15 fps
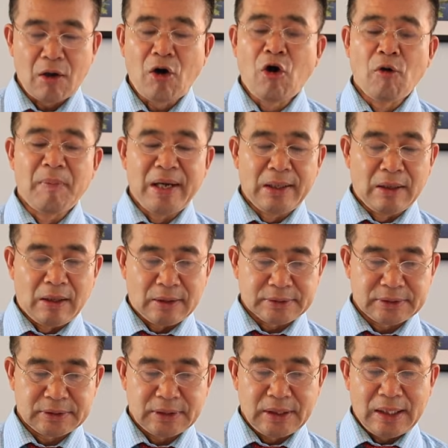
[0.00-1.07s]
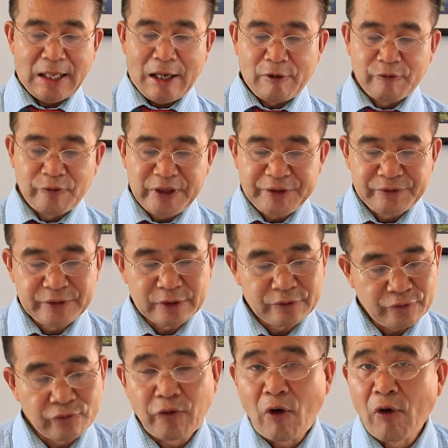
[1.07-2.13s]
oh, my Lord, I will
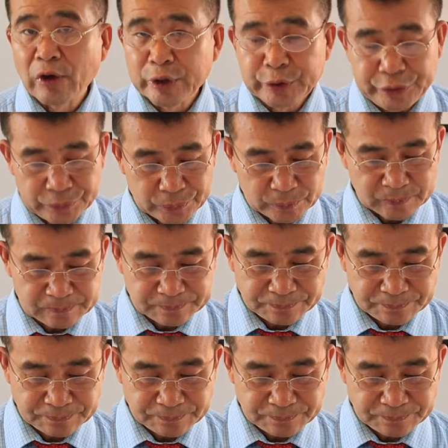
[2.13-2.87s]
follow you.